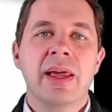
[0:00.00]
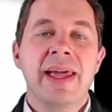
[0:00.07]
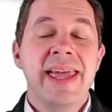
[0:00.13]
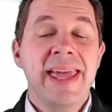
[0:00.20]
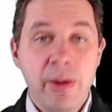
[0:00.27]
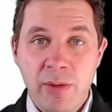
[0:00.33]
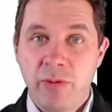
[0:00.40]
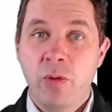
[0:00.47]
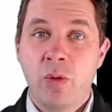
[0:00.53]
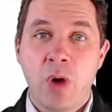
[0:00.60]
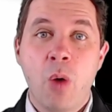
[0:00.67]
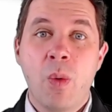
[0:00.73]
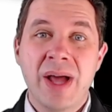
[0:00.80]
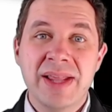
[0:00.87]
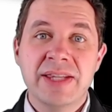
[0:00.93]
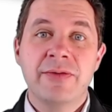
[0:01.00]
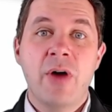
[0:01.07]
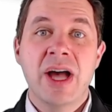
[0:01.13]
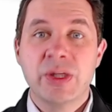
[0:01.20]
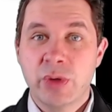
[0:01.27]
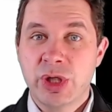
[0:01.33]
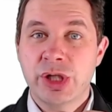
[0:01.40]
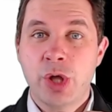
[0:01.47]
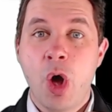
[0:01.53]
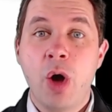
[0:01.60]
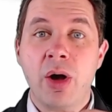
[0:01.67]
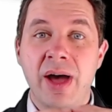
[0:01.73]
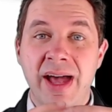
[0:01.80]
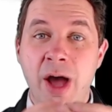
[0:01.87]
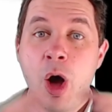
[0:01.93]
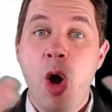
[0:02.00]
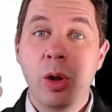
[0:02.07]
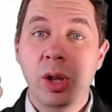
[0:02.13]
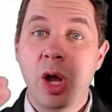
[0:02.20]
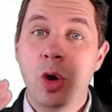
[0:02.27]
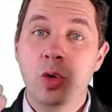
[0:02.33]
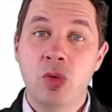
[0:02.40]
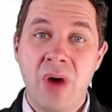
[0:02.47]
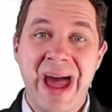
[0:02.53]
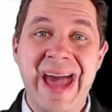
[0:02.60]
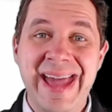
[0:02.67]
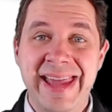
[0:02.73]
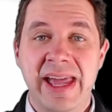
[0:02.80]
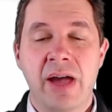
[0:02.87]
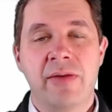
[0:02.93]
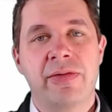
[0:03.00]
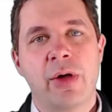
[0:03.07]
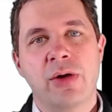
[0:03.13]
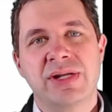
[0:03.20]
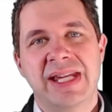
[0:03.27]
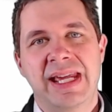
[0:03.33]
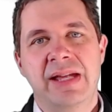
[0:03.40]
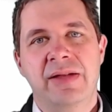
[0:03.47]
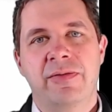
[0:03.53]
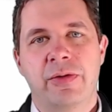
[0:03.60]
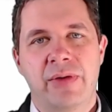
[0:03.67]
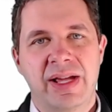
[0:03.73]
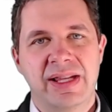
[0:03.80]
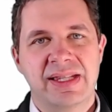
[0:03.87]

Here we've got one device which is a whole array of those infrared